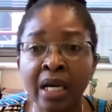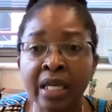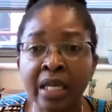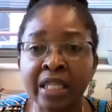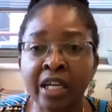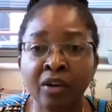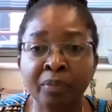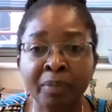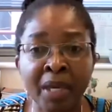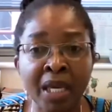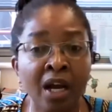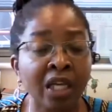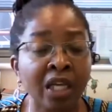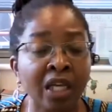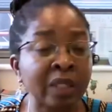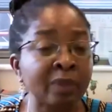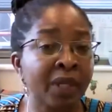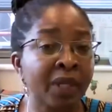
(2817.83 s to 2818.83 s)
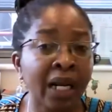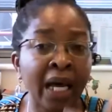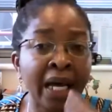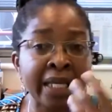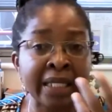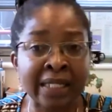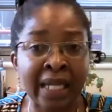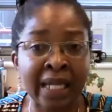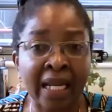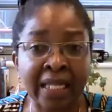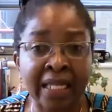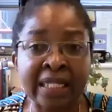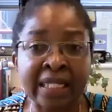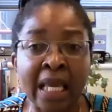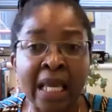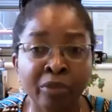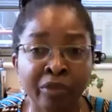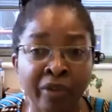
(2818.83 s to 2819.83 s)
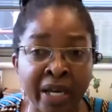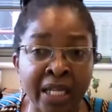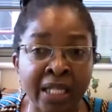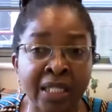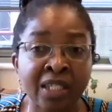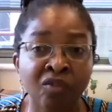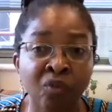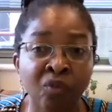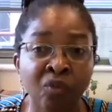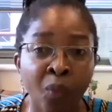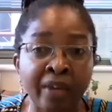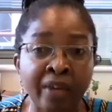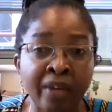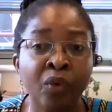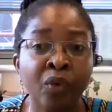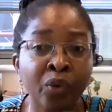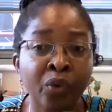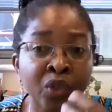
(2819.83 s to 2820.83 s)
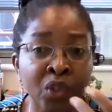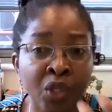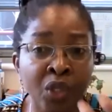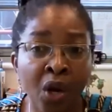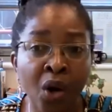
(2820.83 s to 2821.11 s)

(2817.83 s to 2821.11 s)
they're being hospitalized at the same rates of white folks